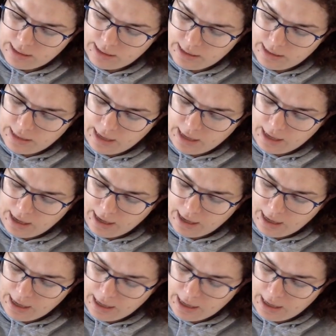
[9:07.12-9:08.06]

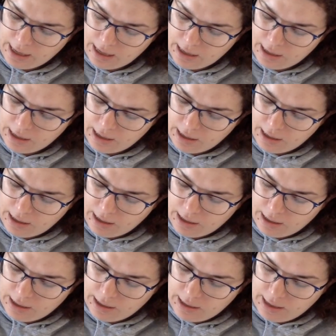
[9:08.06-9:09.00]
side
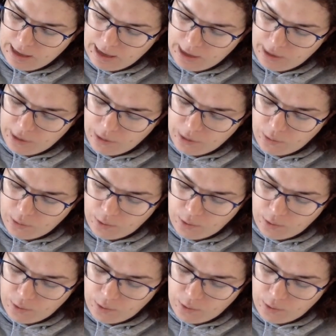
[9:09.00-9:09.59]
now.